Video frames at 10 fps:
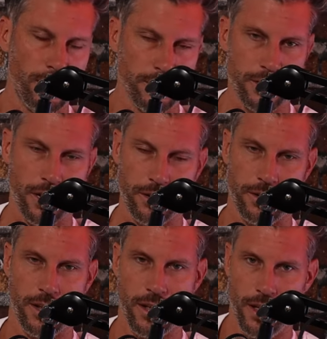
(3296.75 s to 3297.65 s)
So
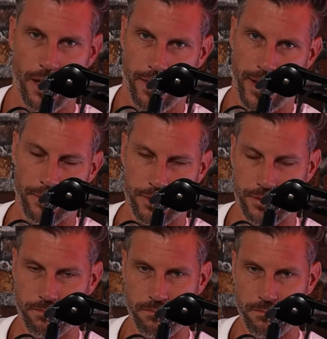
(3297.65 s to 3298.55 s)
that was
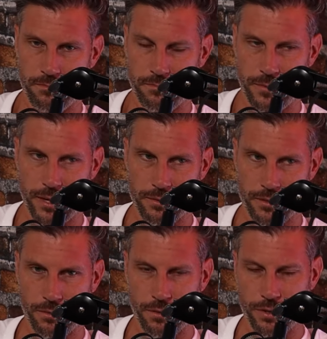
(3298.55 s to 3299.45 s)
a that was
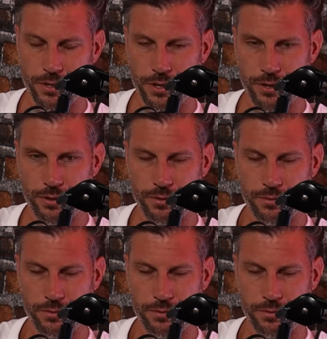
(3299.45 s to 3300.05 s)
all a new